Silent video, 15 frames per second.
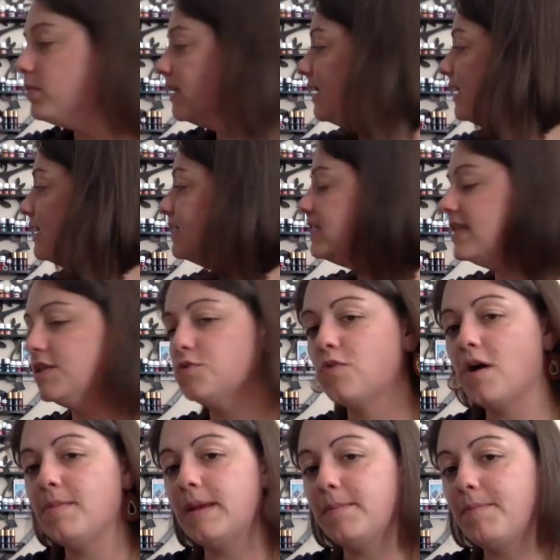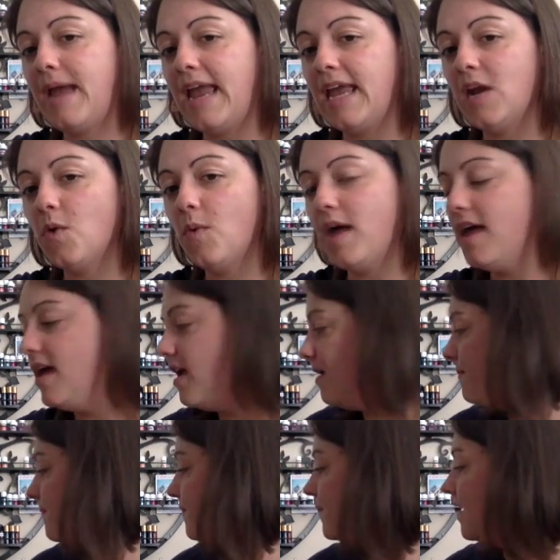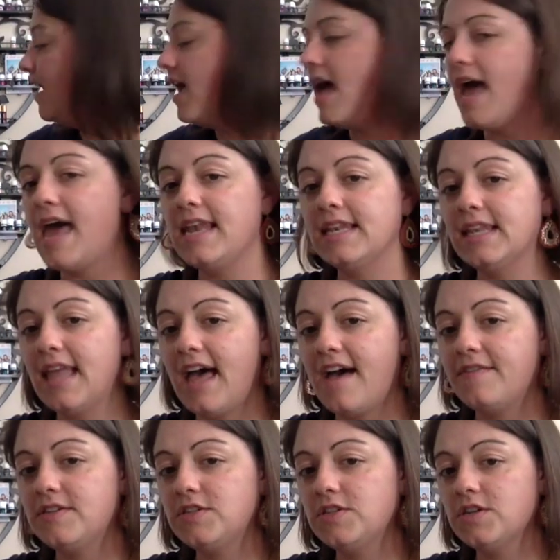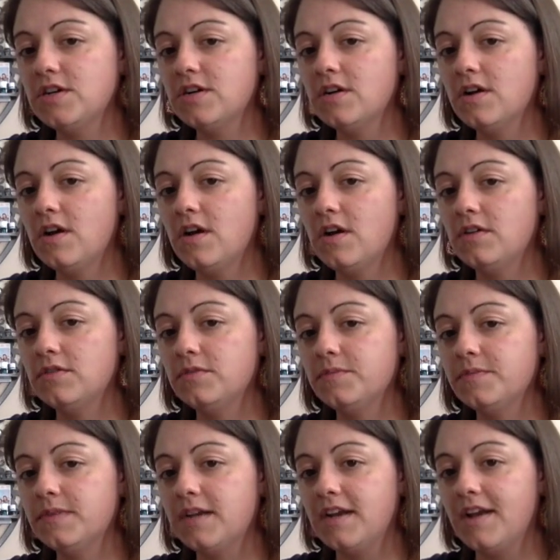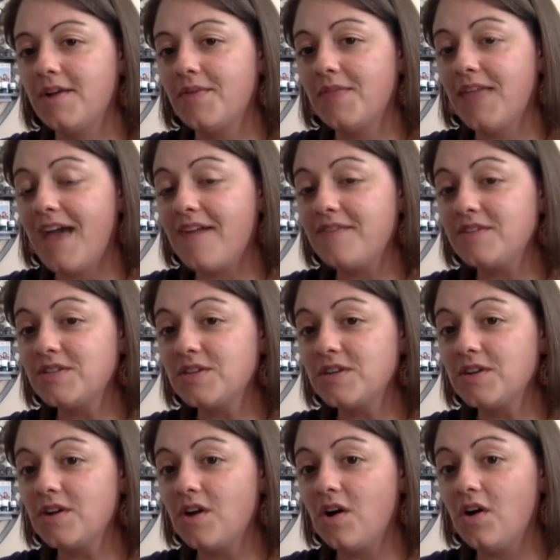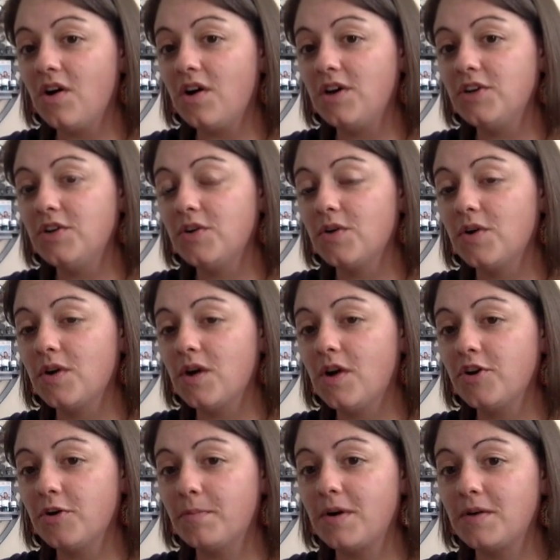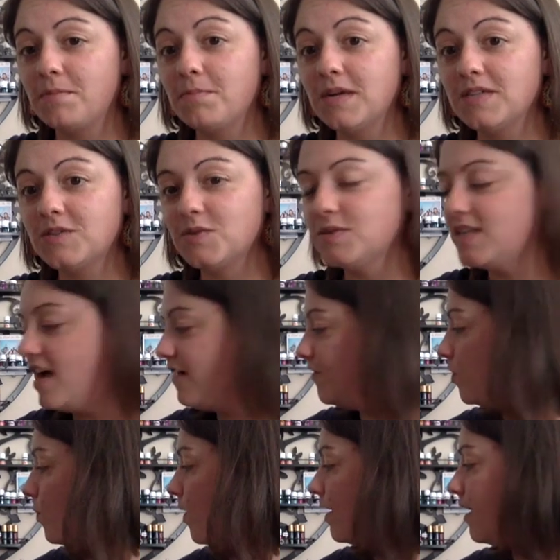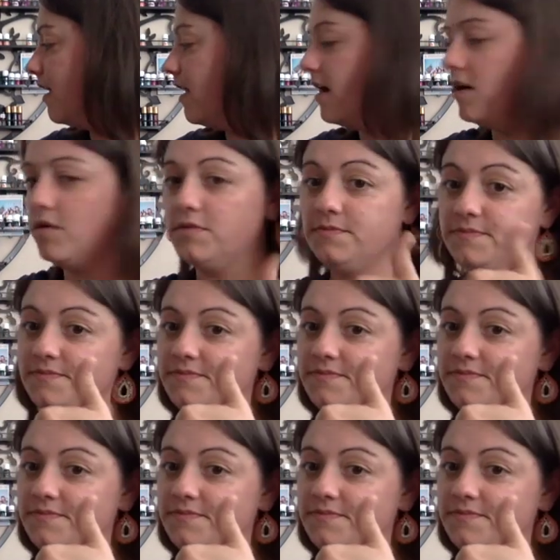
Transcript: blend is rubbing Pan Away and lavender. Oh, there you go. Lavender on your muscles after working out.